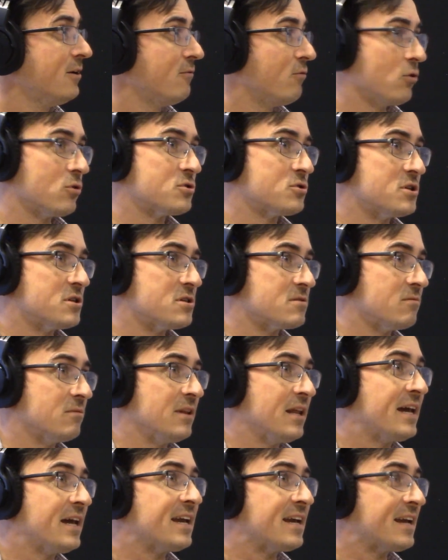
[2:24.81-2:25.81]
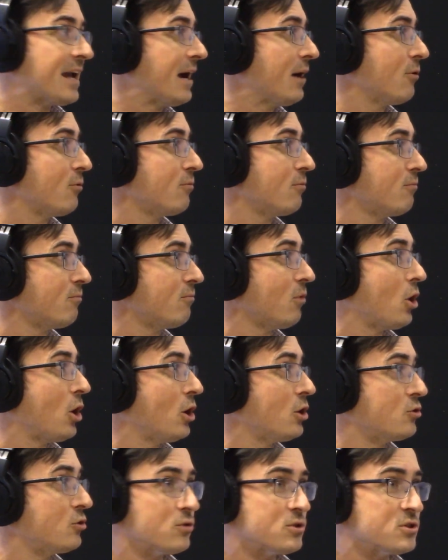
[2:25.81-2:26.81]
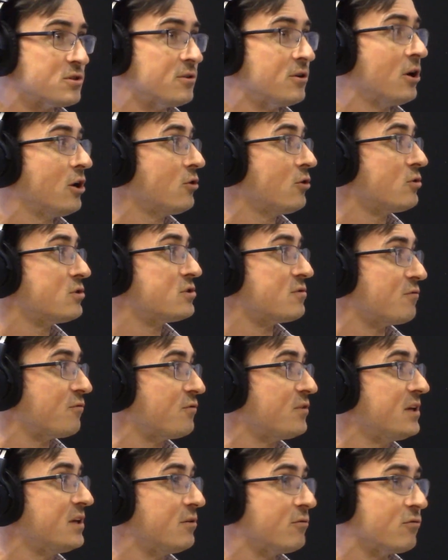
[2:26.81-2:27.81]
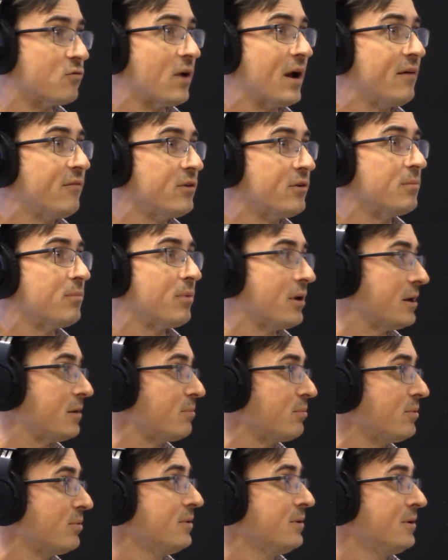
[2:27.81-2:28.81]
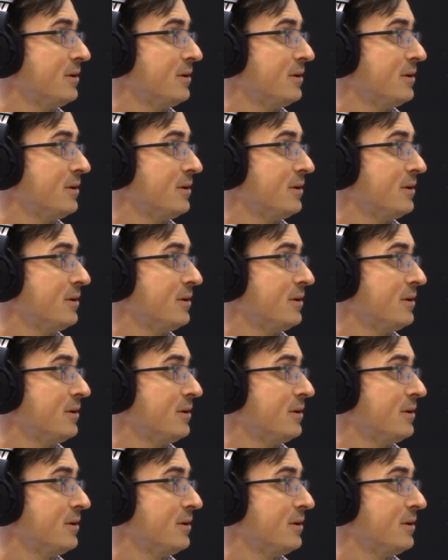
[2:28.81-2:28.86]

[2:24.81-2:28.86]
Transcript: versus laying out hundreds and hundreds of feet of gravity pipe